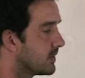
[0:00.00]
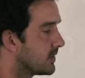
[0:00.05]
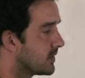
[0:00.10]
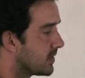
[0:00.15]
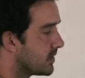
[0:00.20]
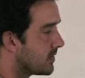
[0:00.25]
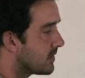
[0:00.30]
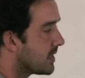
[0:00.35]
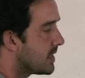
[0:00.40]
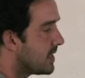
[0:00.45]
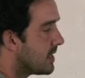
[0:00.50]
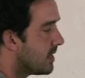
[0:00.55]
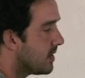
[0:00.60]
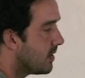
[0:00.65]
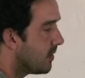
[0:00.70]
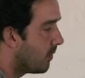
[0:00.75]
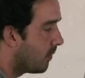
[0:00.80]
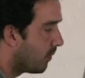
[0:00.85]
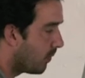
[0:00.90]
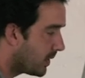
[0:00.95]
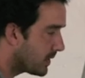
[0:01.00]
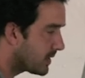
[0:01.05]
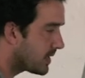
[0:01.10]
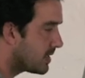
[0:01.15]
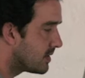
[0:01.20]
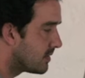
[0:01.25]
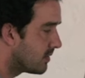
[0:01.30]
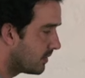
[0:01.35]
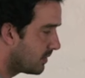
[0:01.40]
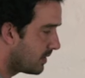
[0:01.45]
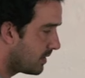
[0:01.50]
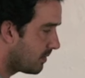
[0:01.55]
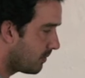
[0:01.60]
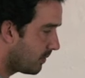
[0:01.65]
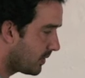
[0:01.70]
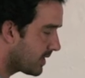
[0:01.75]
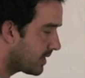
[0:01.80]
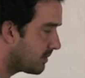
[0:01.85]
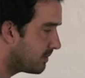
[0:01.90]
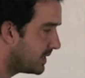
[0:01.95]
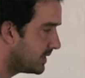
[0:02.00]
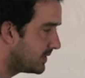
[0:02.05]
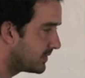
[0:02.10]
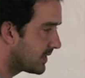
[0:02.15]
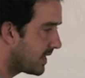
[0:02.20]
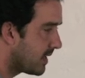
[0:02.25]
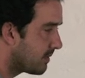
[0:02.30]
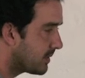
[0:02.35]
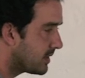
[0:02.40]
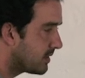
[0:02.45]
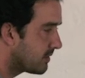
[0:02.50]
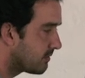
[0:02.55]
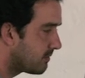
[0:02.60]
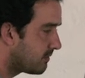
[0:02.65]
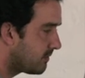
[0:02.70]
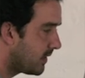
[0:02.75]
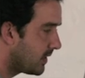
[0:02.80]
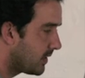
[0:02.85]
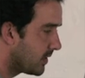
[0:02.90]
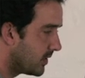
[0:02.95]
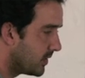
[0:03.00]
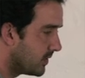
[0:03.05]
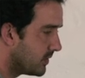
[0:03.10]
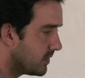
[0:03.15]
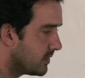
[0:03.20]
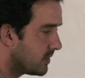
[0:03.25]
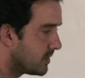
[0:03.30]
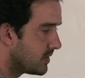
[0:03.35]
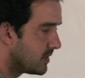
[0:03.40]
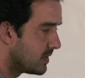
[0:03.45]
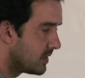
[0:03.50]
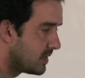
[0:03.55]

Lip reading: So what I mean is I'm going to follow